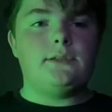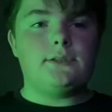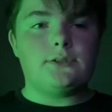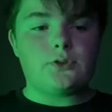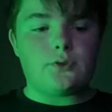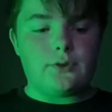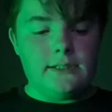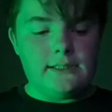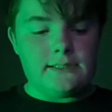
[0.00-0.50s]
The
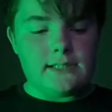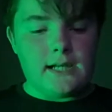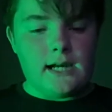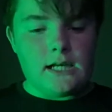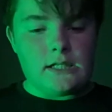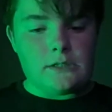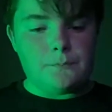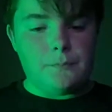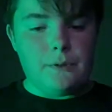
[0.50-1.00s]
screen
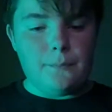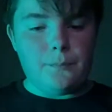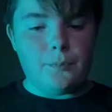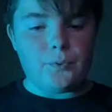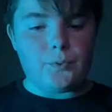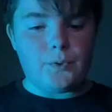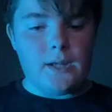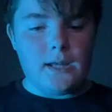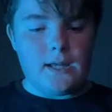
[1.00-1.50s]
size,
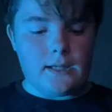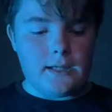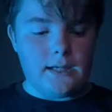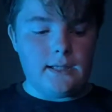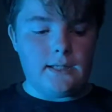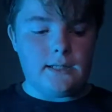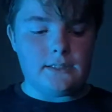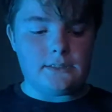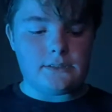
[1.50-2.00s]
people think
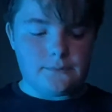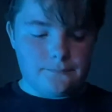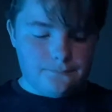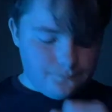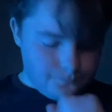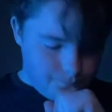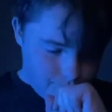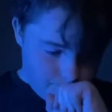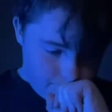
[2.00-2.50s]
it is
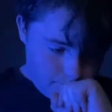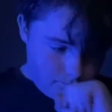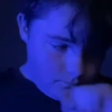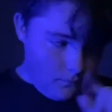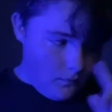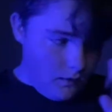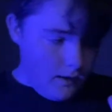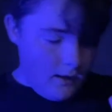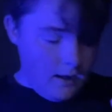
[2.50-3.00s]

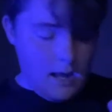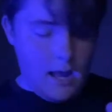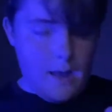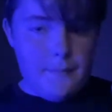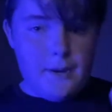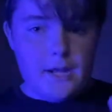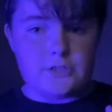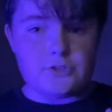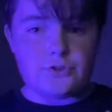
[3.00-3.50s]
a
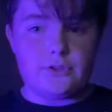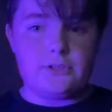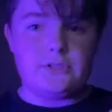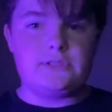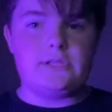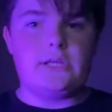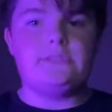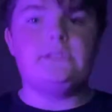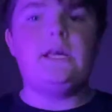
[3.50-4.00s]
bad screen
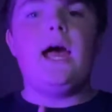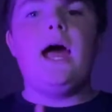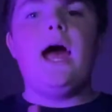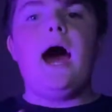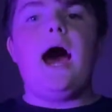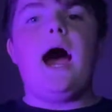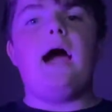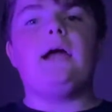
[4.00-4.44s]
size. I